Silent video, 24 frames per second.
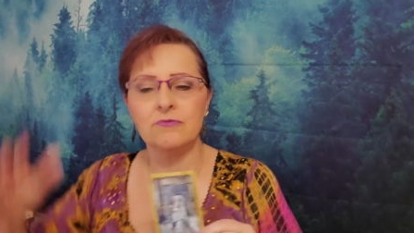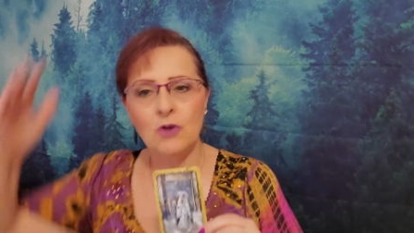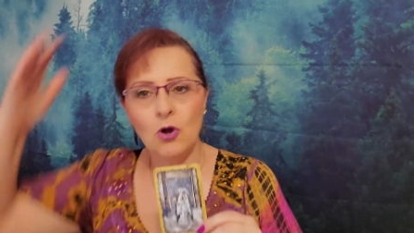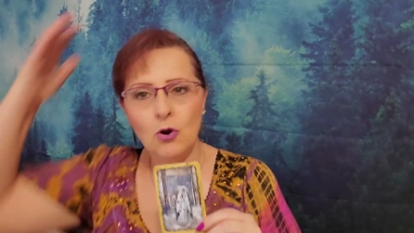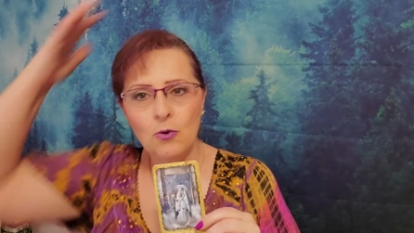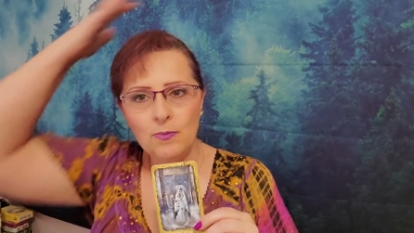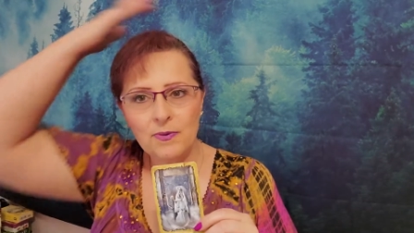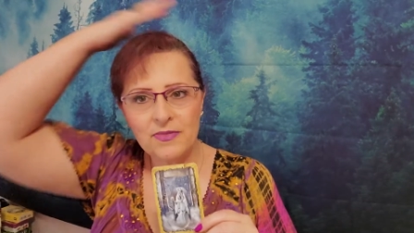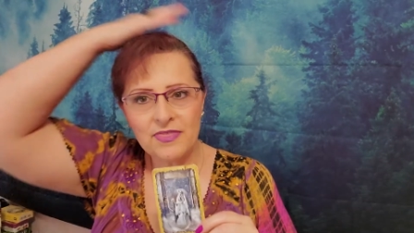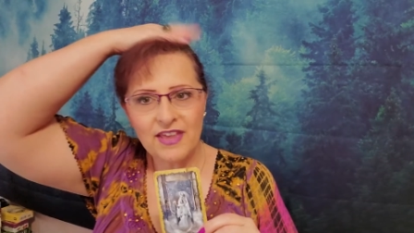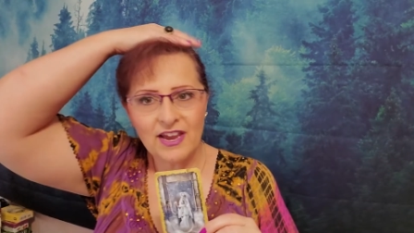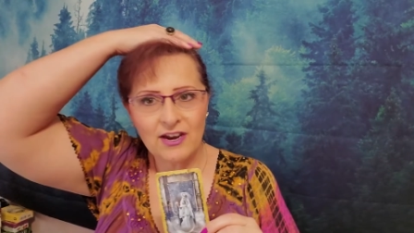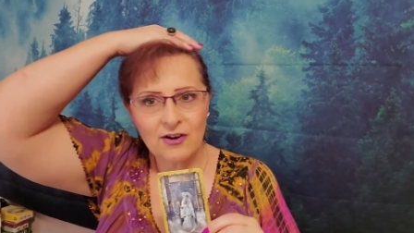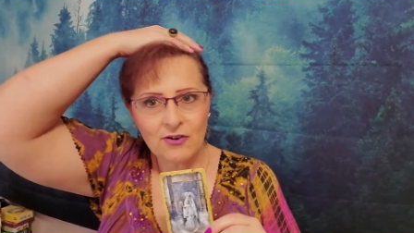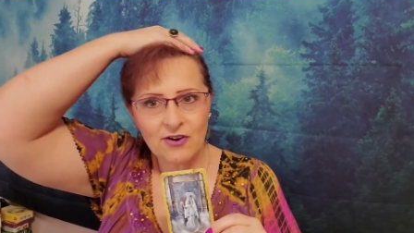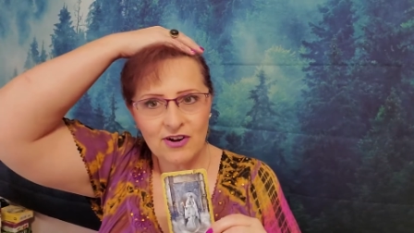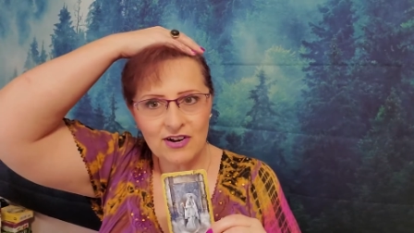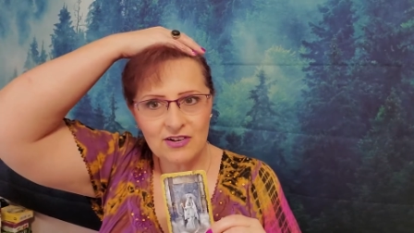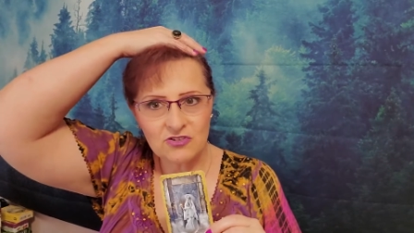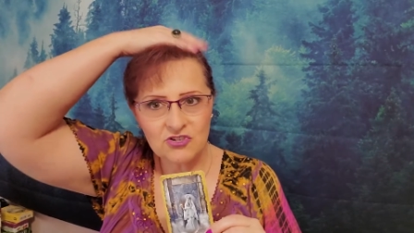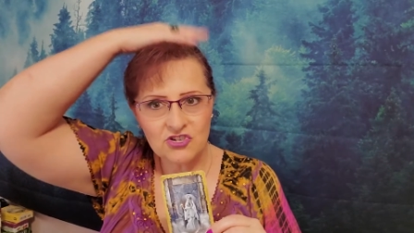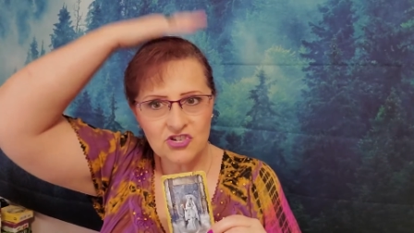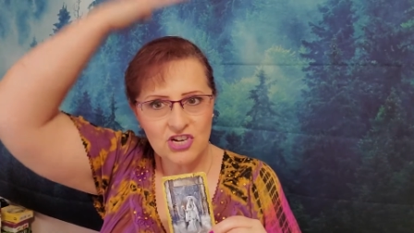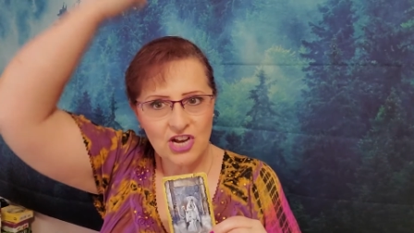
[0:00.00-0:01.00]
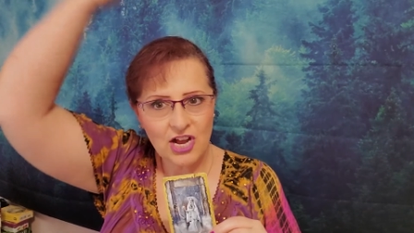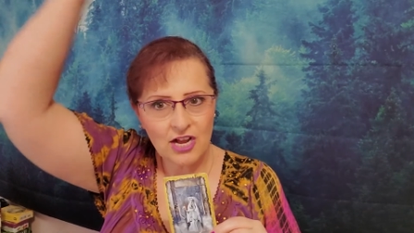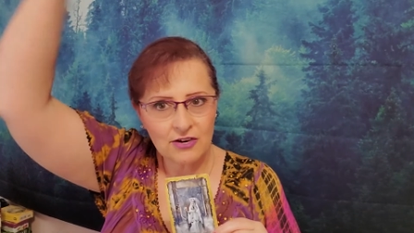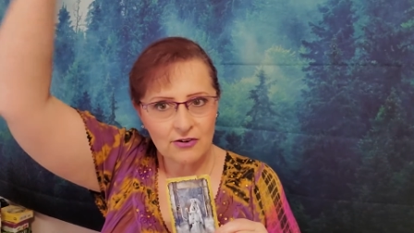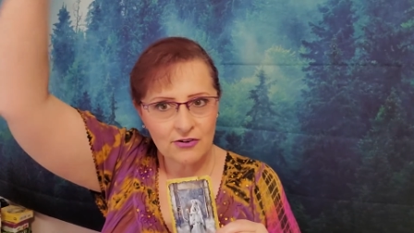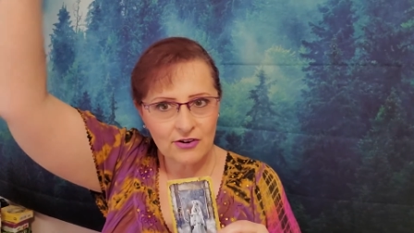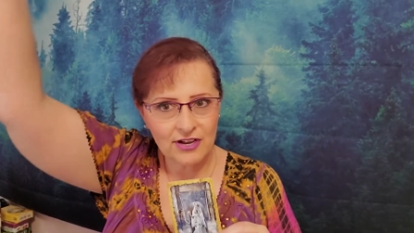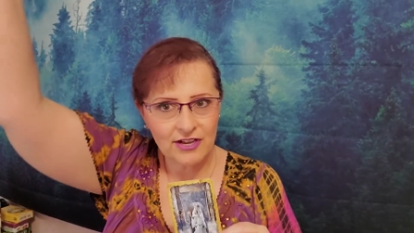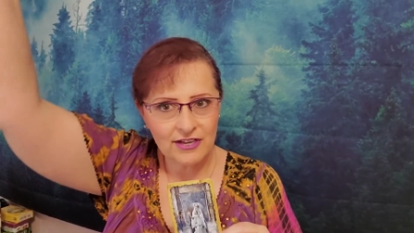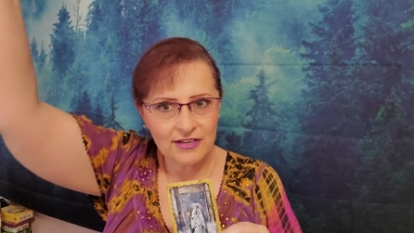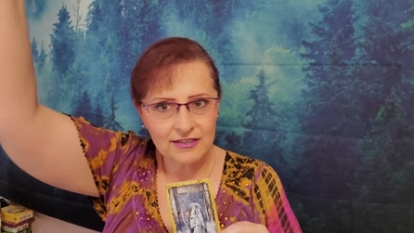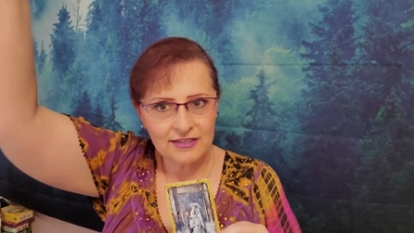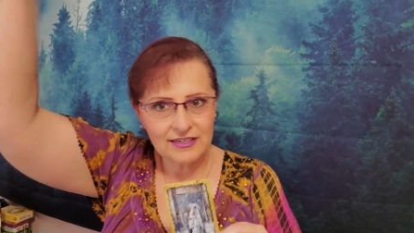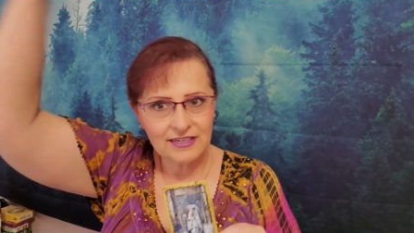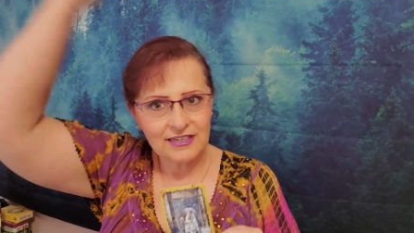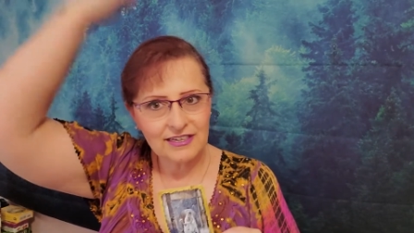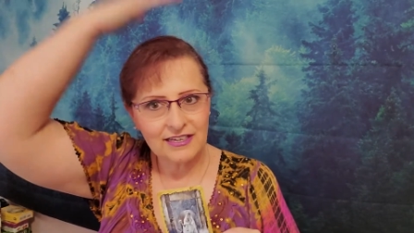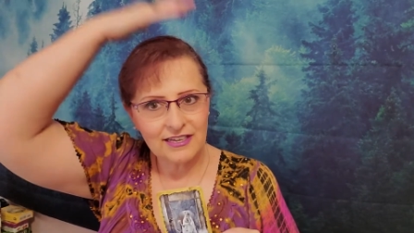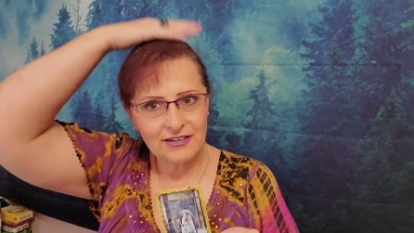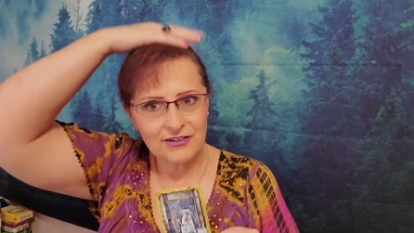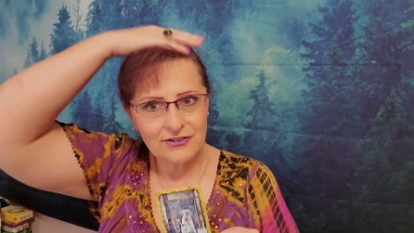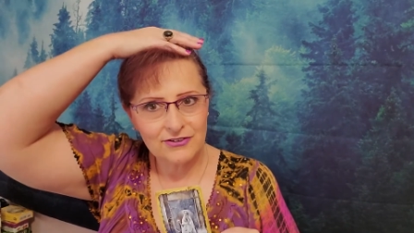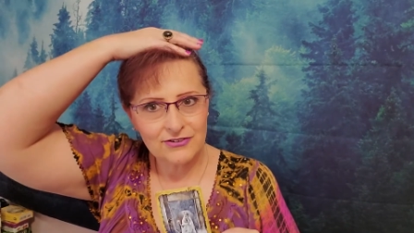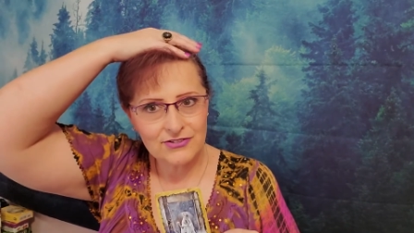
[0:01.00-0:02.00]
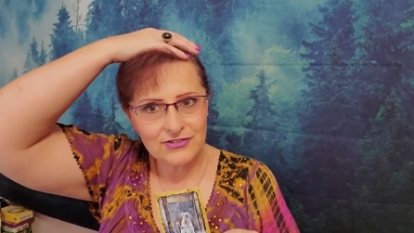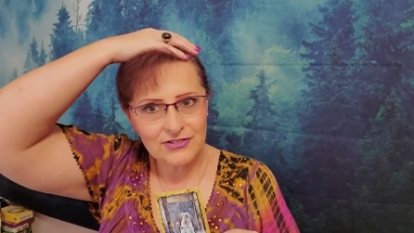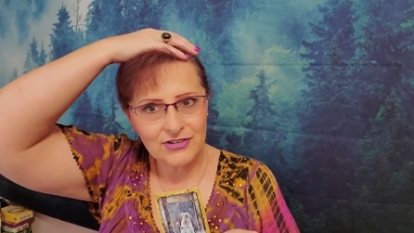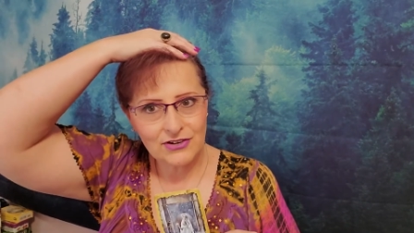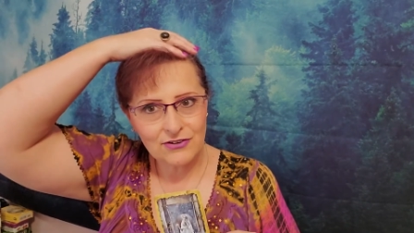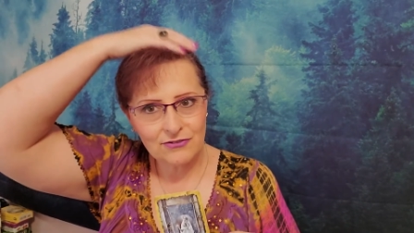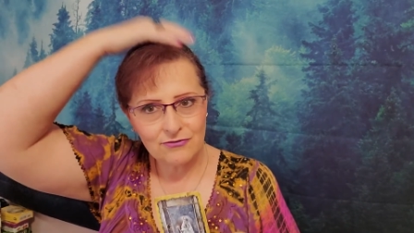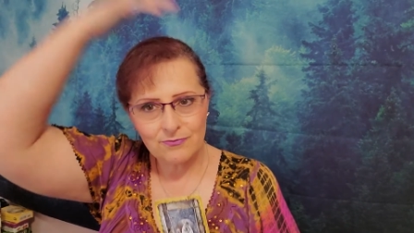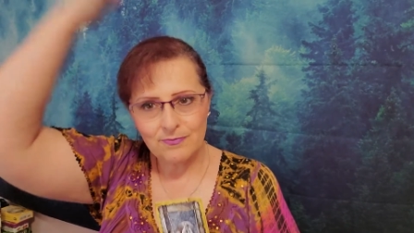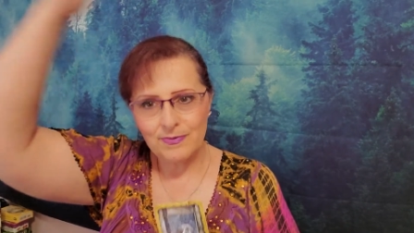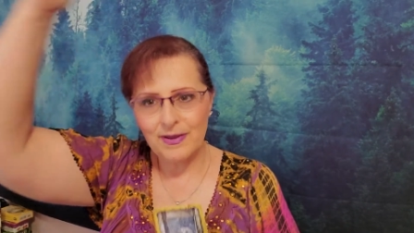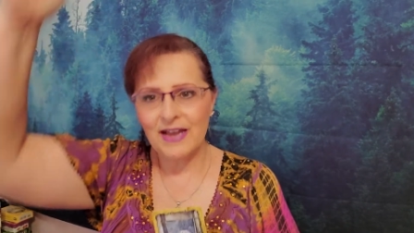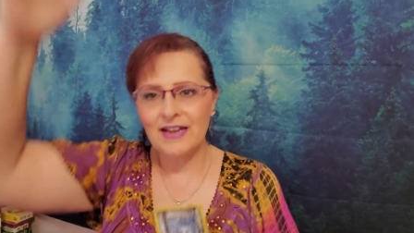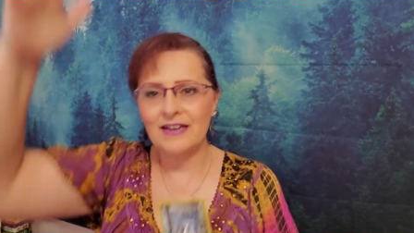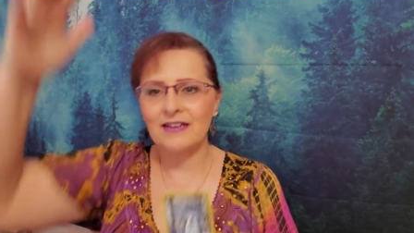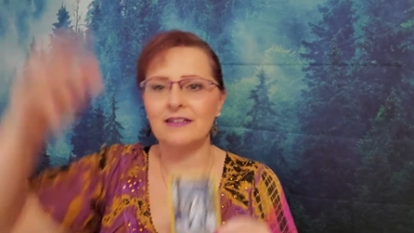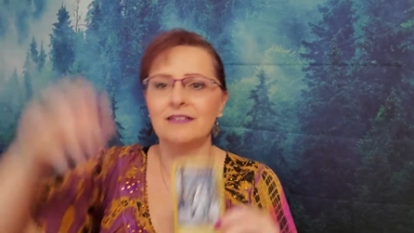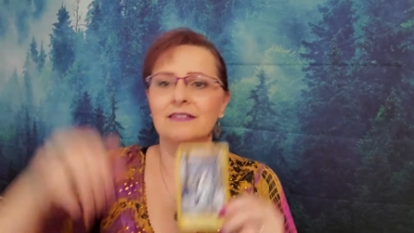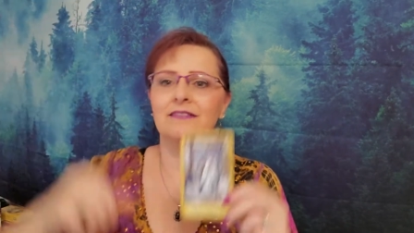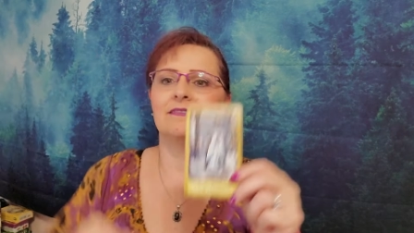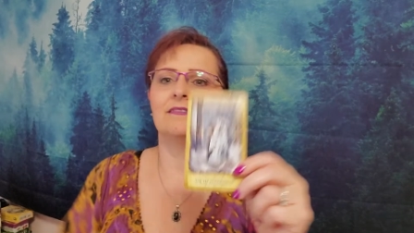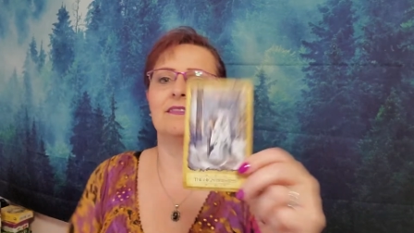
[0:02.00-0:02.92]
open that crown chakra and get yourself back